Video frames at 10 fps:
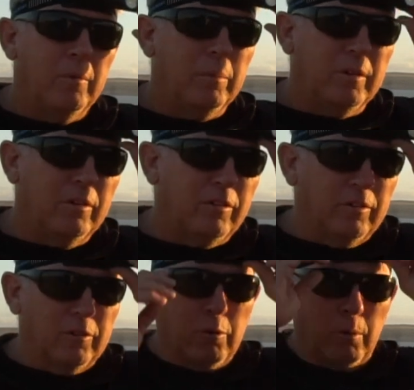But this
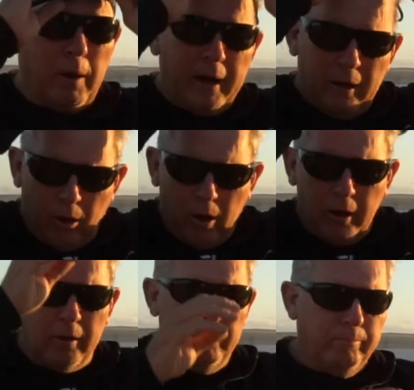is great
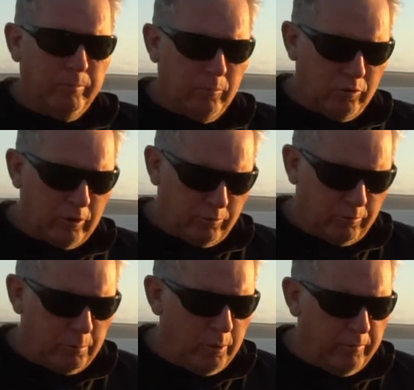light just
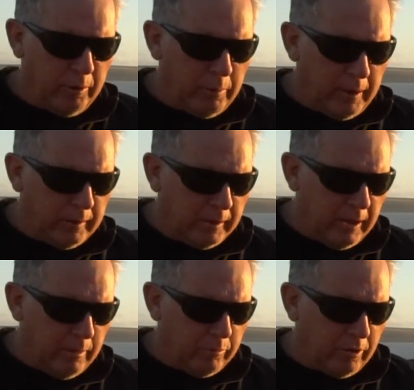for moving around the
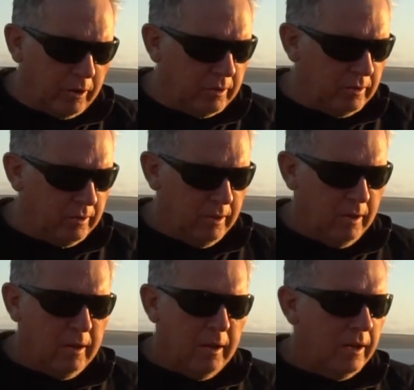campsite
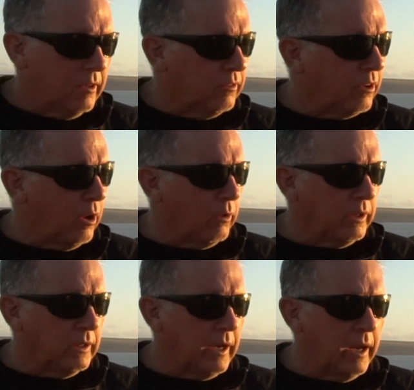and just
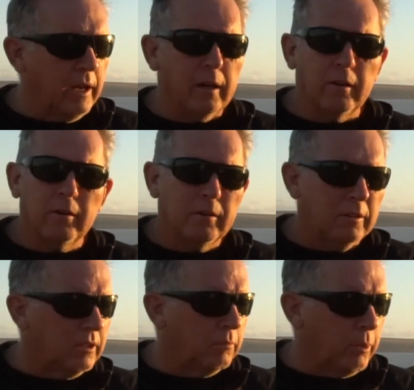holding in your hand.
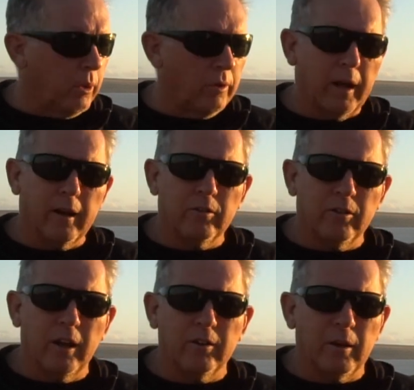You can put it down. It
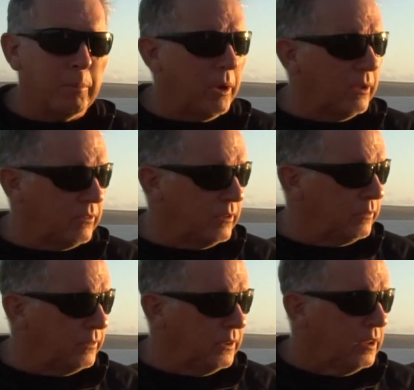stands up by
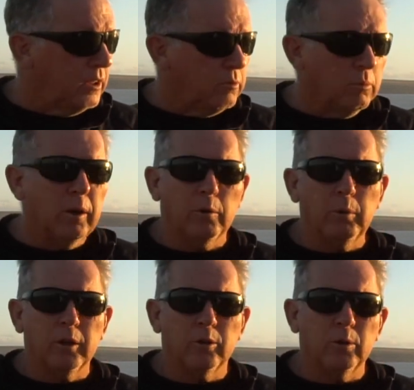itself. Really,
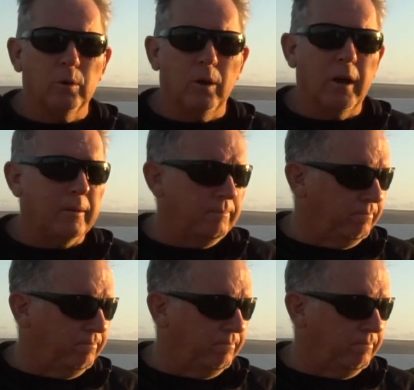really cool light.